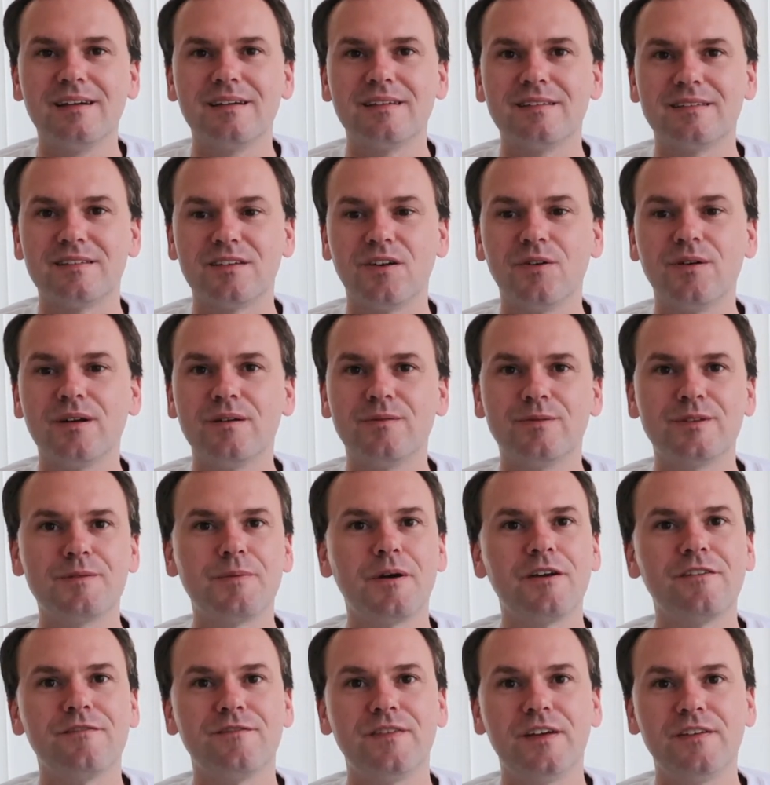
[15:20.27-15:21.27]
So it was
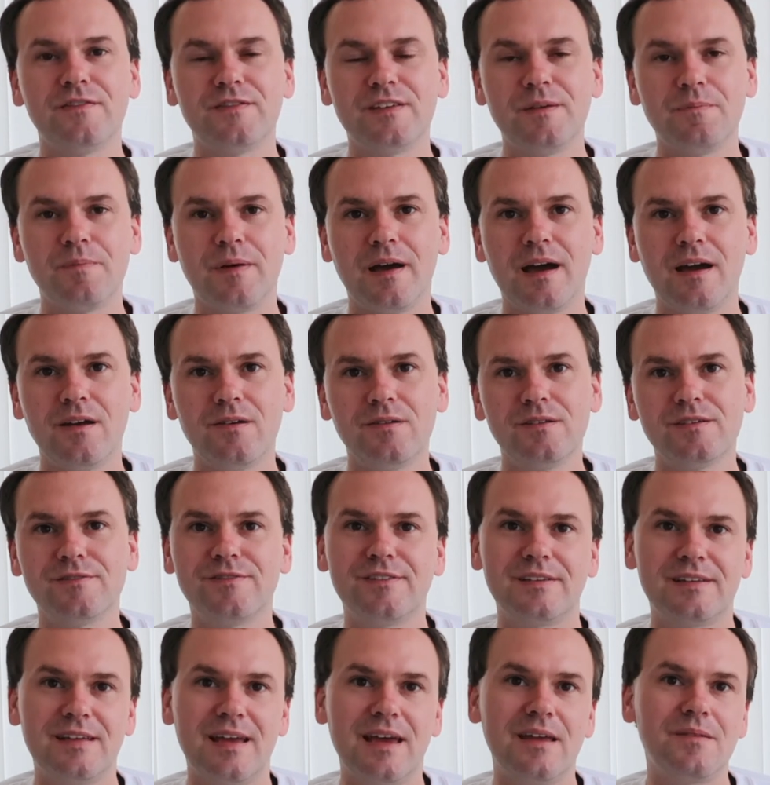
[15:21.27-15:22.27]
about £50
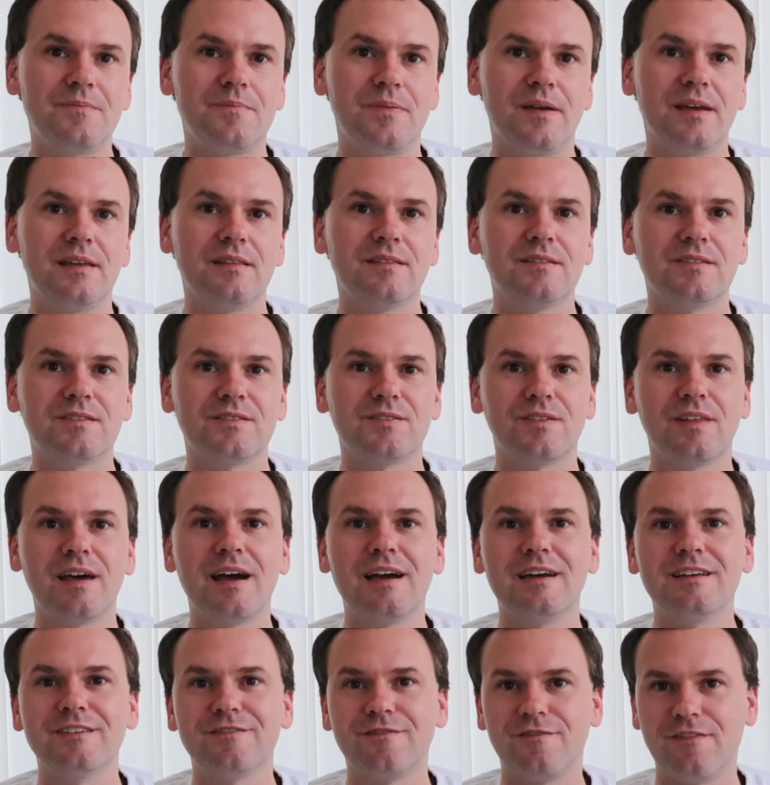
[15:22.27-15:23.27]
for 10 pins, so
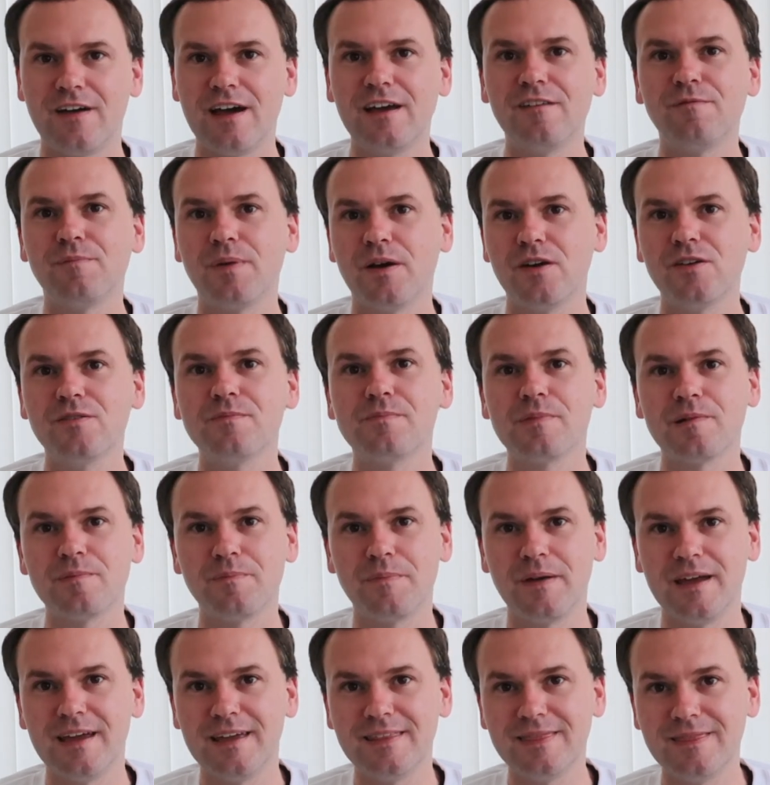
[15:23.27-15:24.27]
that is £5 per
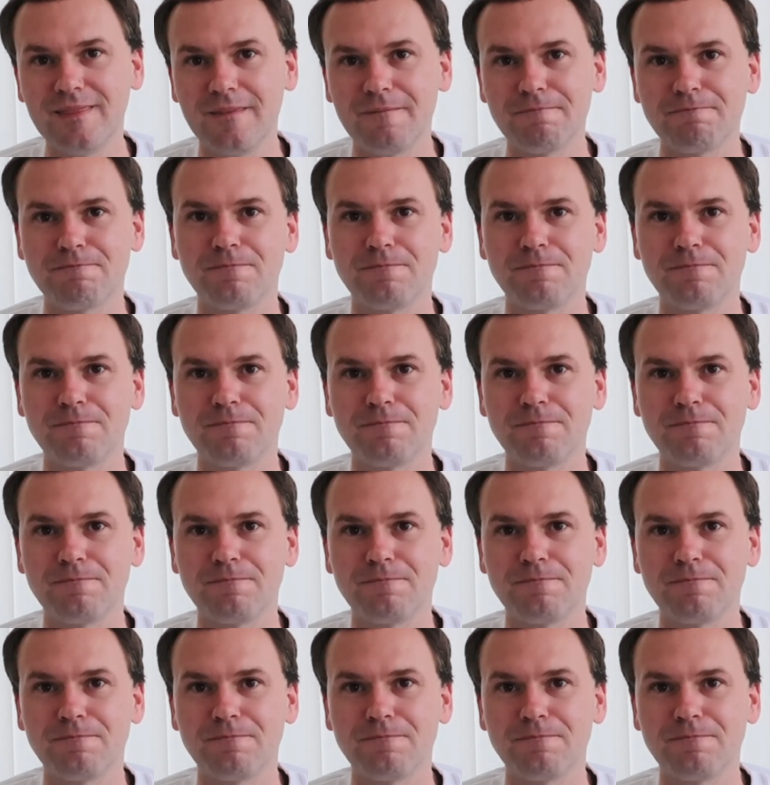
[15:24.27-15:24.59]
pin.